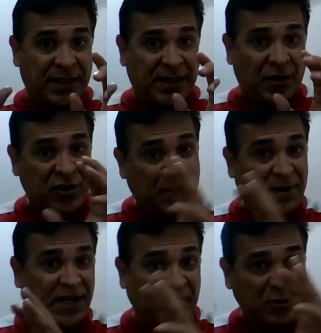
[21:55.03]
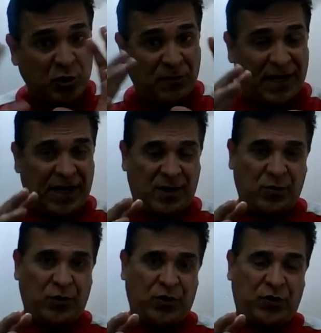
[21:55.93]
Now somebody comes to my
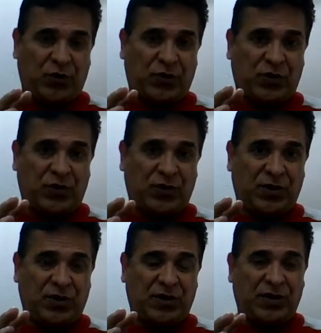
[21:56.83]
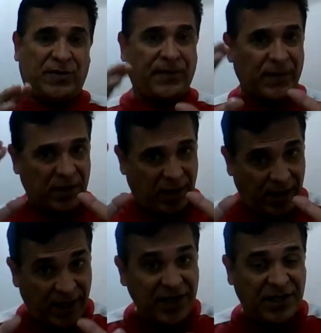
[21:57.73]
house, a
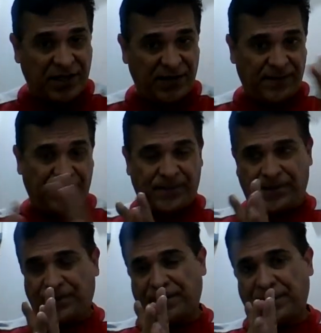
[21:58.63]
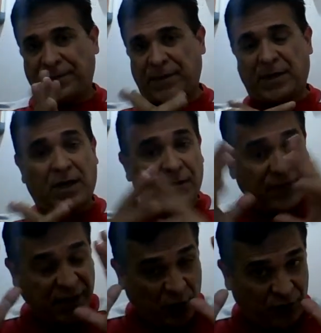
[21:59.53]
lady, a
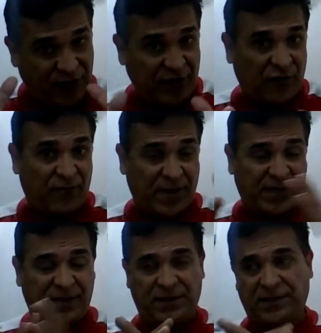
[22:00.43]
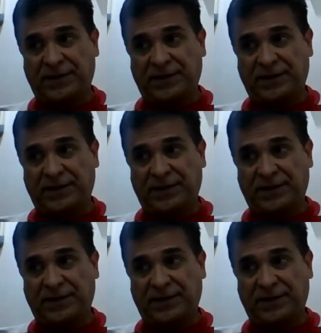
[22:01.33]
very good friend of mine,